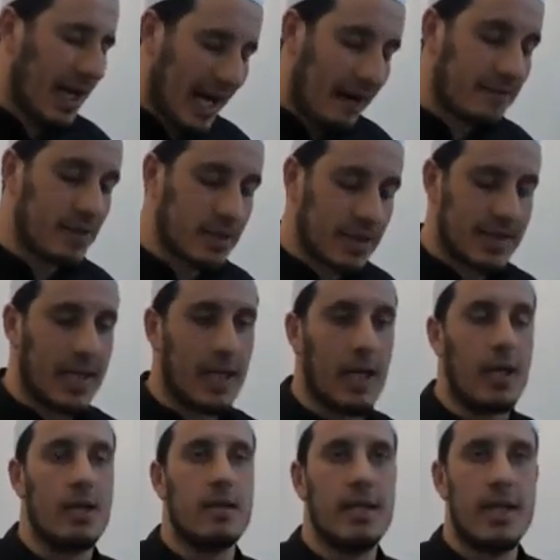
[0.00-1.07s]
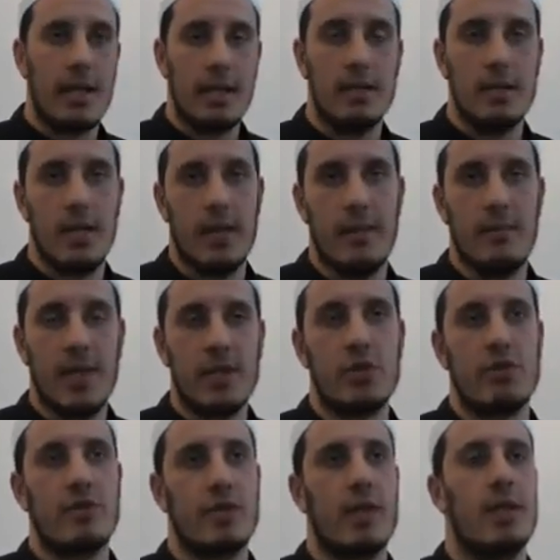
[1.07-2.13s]
after the Salah in um, in
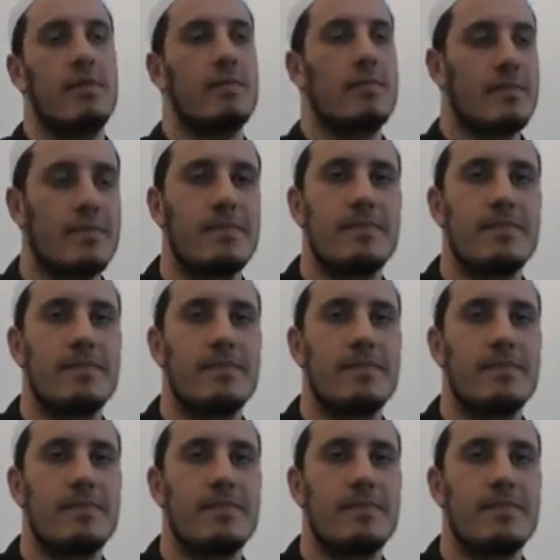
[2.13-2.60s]
Jerusalem?